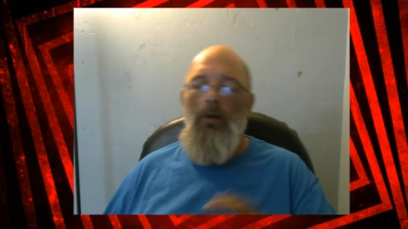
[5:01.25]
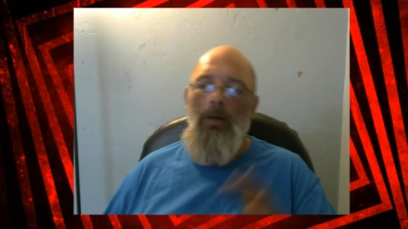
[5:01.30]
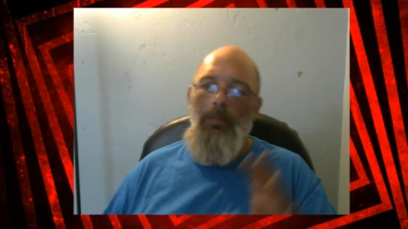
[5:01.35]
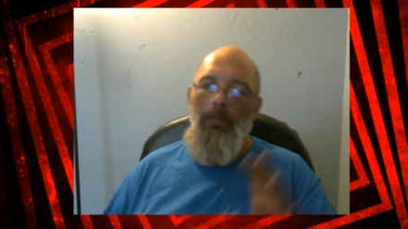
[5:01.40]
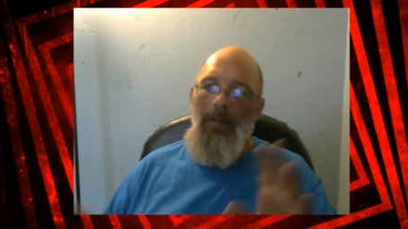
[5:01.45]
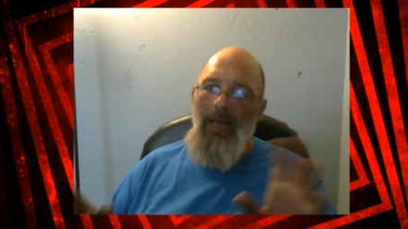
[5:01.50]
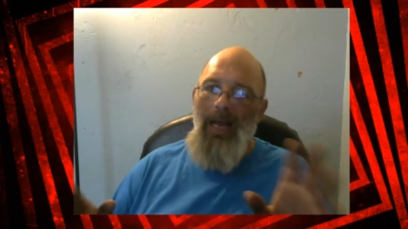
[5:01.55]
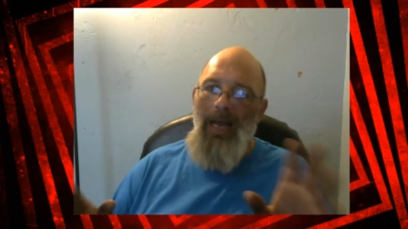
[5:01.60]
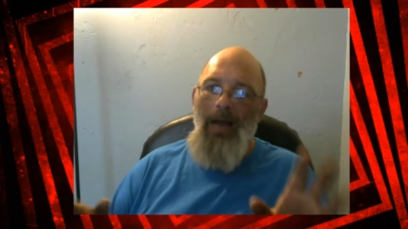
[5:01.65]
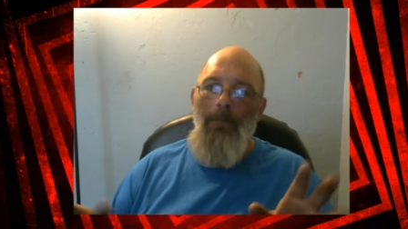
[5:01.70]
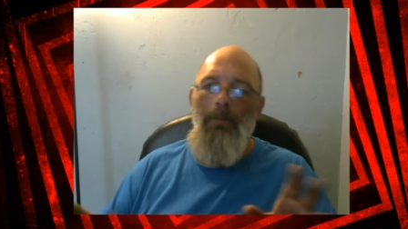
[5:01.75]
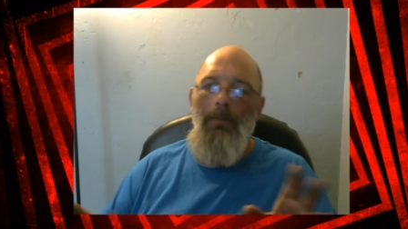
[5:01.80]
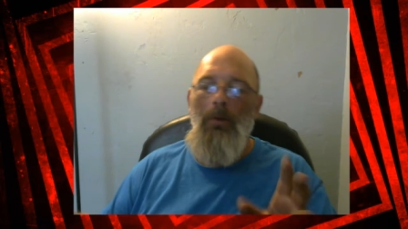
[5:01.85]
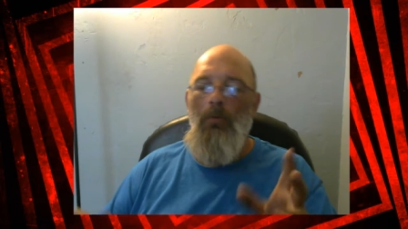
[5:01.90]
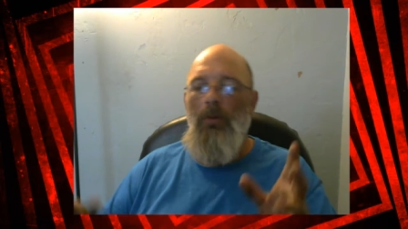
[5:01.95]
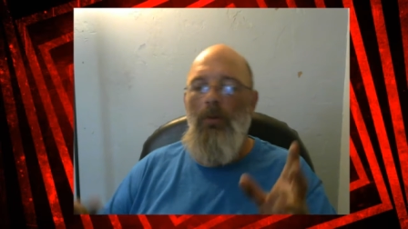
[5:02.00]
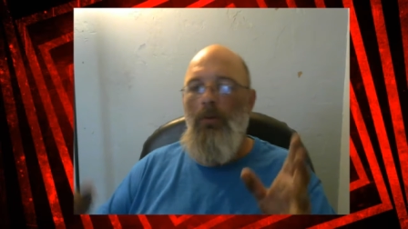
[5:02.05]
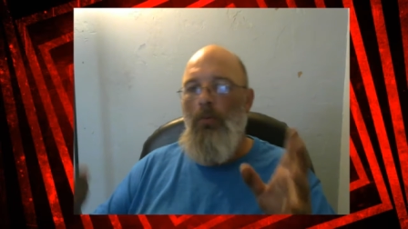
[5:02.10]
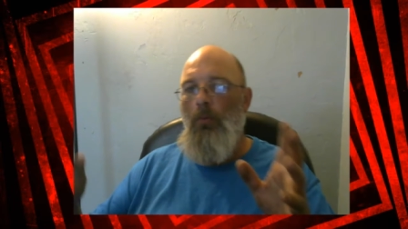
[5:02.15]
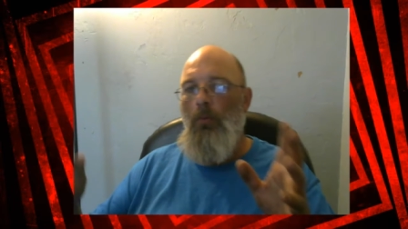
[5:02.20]
I'd be happy
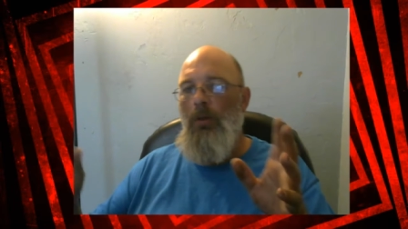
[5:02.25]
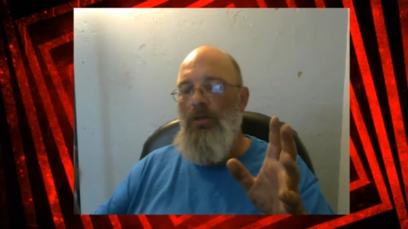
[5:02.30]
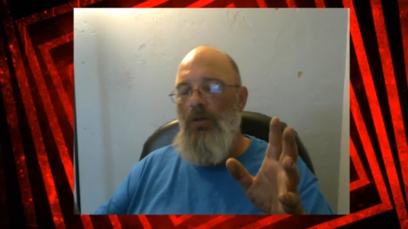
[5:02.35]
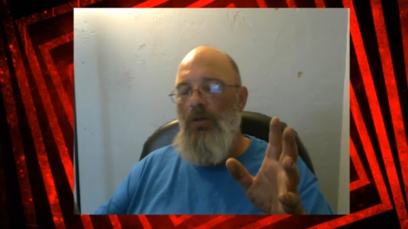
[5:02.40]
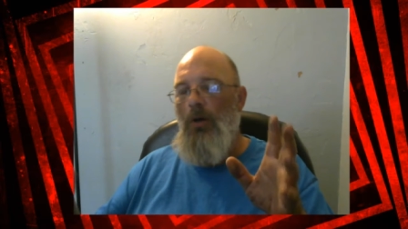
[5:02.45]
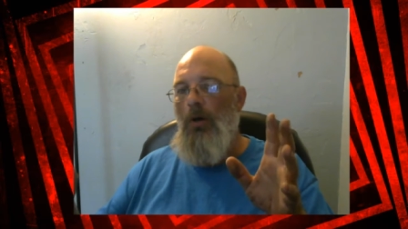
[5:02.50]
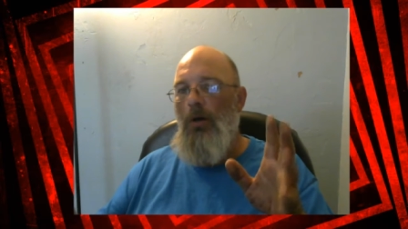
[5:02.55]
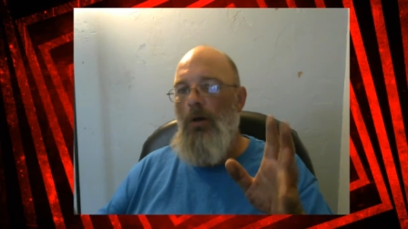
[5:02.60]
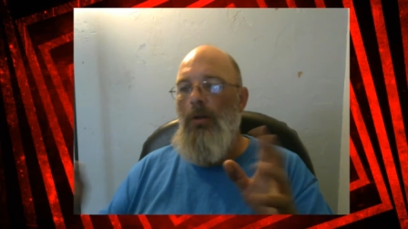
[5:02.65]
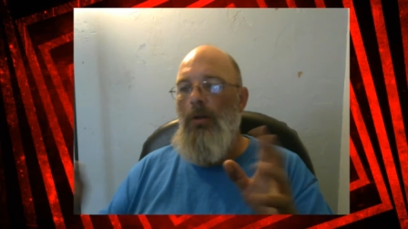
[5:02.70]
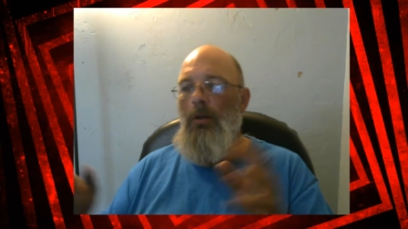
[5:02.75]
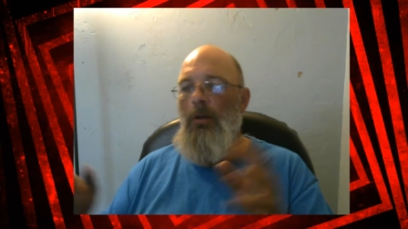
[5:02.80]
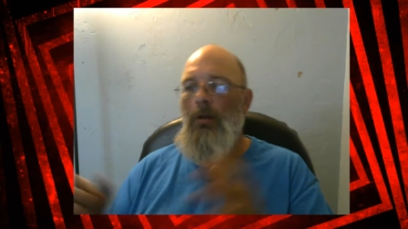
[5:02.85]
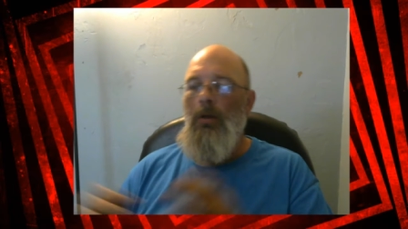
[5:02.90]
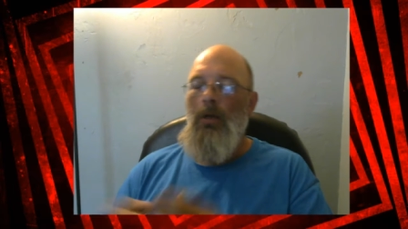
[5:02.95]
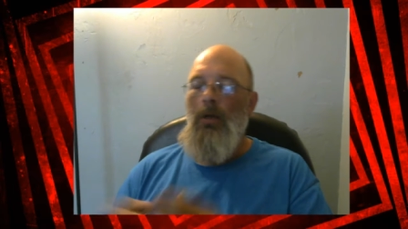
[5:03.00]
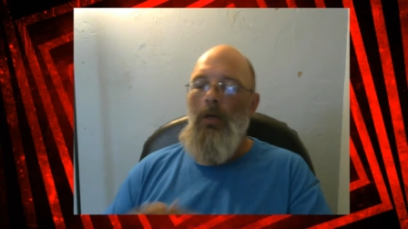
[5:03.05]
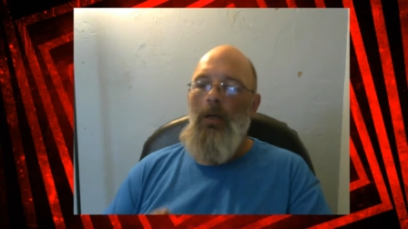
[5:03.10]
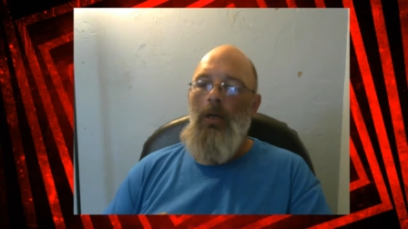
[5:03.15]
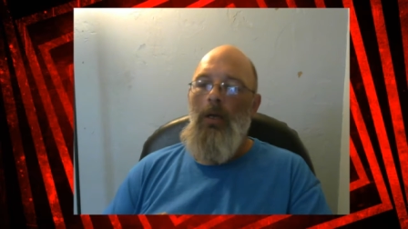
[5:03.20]
with what's on
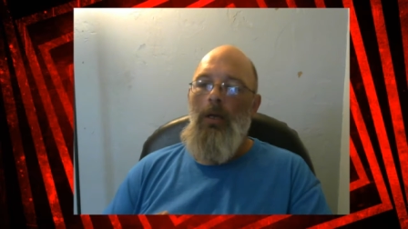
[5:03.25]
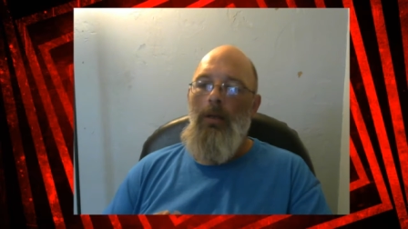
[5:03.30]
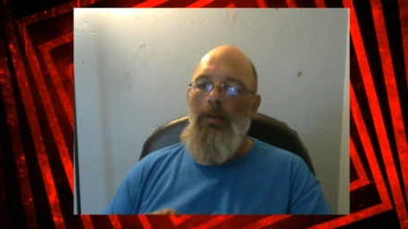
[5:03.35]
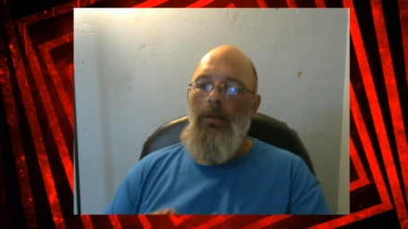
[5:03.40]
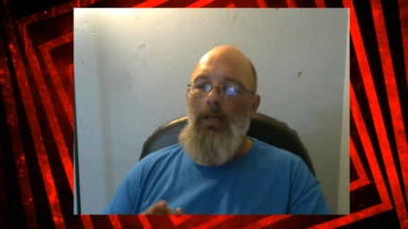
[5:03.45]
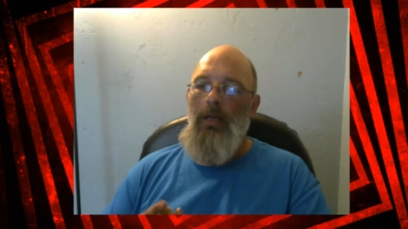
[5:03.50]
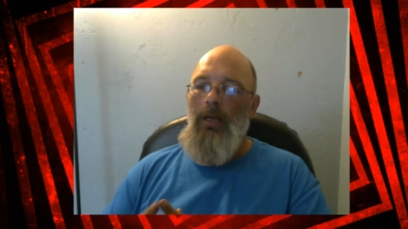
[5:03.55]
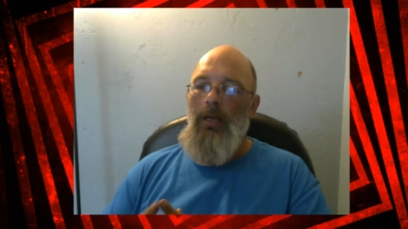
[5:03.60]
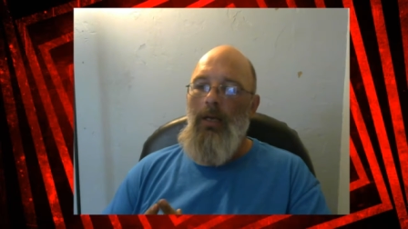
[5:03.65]
the